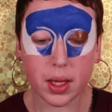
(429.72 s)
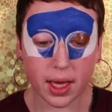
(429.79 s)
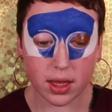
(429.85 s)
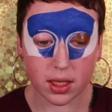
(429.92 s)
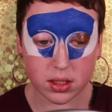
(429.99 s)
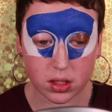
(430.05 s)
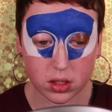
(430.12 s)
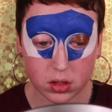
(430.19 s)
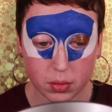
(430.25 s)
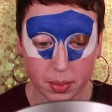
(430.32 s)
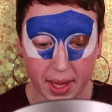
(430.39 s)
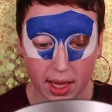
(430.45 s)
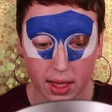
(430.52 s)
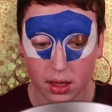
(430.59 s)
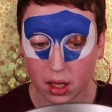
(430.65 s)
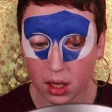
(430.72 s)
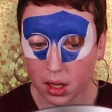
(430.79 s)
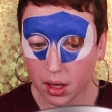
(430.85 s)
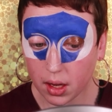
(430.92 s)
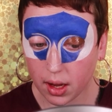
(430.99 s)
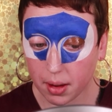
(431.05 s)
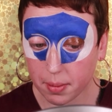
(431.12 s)
Okay, that's not too
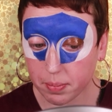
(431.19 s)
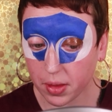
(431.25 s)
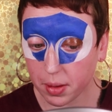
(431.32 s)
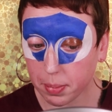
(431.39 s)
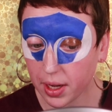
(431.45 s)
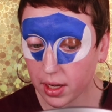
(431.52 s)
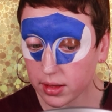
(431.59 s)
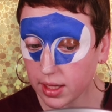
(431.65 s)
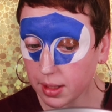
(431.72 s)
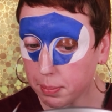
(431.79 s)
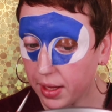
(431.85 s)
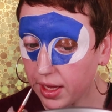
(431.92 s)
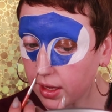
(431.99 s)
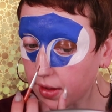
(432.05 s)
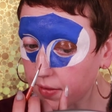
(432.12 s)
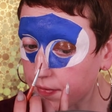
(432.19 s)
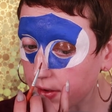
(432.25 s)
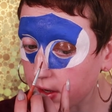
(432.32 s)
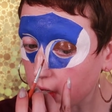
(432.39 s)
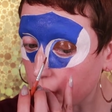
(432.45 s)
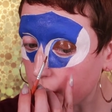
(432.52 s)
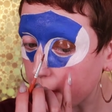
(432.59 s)
bad. Apparently pinky
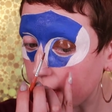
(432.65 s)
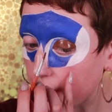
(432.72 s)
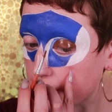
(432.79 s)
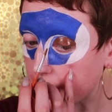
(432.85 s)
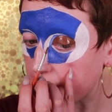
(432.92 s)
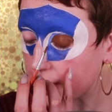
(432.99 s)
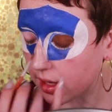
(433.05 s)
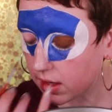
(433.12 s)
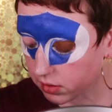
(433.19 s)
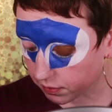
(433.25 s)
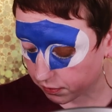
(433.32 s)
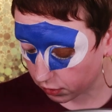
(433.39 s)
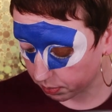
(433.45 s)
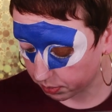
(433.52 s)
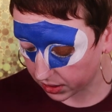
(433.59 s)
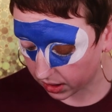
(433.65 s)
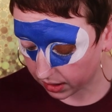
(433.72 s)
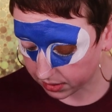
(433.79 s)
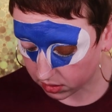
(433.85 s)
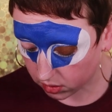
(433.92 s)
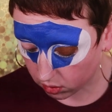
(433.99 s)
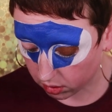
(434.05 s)
finger may have been out for
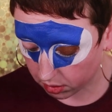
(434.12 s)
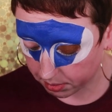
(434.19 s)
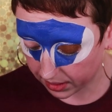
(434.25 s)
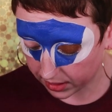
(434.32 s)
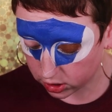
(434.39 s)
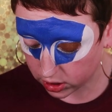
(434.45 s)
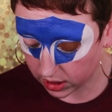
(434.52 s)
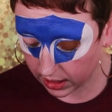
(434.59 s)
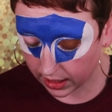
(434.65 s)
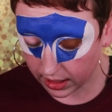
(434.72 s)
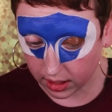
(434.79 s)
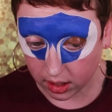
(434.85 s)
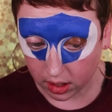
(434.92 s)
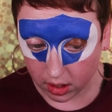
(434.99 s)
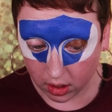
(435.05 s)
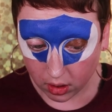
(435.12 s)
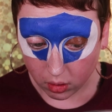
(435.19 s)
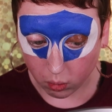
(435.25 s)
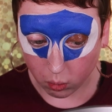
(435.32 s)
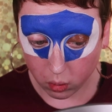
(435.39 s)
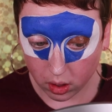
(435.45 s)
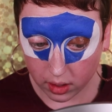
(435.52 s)
blood though on my cheek.
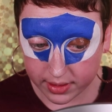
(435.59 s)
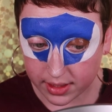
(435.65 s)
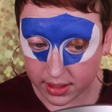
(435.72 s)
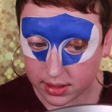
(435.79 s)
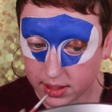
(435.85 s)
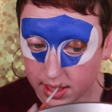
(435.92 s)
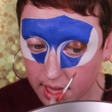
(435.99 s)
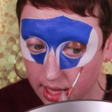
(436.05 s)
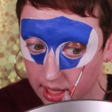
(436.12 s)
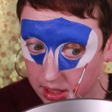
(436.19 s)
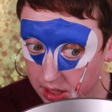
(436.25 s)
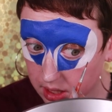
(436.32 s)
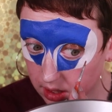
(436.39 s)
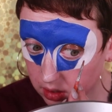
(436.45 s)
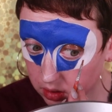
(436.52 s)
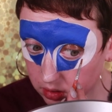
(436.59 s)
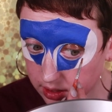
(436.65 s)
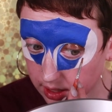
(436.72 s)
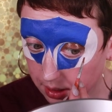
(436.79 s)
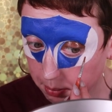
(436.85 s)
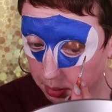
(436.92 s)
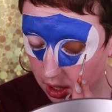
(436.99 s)
What is that? It looks
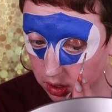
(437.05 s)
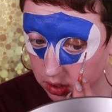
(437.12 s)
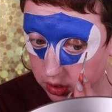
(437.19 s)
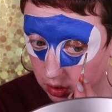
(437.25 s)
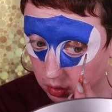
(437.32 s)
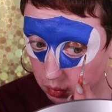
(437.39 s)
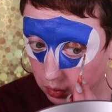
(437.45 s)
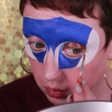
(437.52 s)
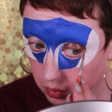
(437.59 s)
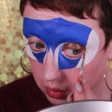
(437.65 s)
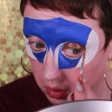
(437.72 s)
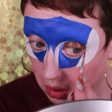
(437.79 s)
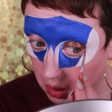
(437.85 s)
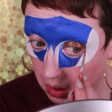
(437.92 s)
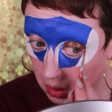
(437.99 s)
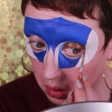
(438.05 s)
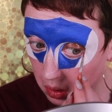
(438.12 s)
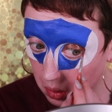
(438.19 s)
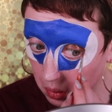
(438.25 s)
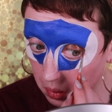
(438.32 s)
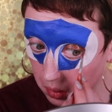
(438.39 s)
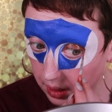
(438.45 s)
like puncture wound.
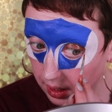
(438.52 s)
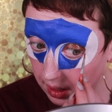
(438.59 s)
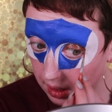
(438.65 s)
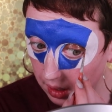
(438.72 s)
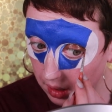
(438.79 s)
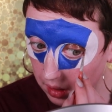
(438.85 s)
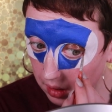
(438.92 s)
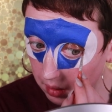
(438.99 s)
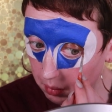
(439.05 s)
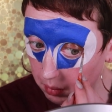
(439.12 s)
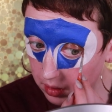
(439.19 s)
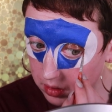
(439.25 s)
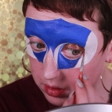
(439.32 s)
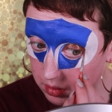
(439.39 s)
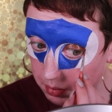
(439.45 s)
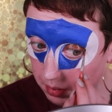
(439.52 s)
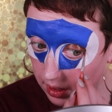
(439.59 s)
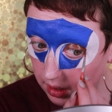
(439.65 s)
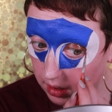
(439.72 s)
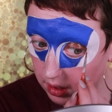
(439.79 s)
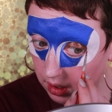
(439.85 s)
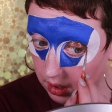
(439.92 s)
Okay, and then we just
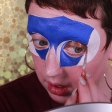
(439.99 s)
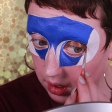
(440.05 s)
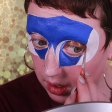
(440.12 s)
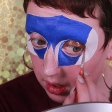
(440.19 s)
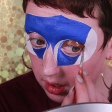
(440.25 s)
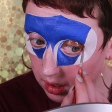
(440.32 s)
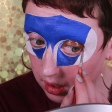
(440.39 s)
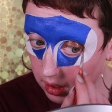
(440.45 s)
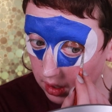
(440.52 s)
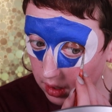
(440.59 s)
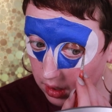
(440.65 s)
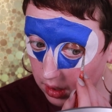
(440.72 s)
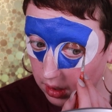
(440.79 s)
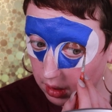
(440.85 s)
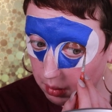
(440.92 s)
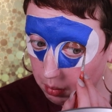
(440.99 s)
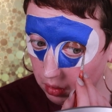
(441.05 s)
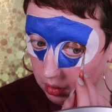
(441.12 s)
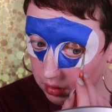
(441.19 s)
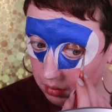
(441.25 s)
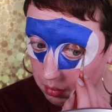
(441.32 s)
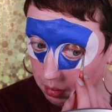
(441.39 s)
paint the
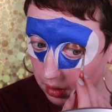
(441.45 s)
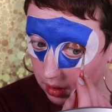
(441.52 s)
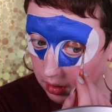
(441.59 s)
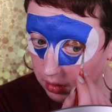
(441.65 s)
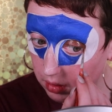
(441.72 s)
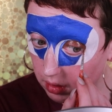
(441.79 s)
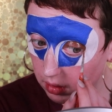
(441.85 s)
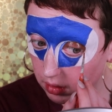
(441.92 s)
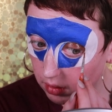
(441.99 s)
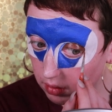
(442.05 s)
bottom part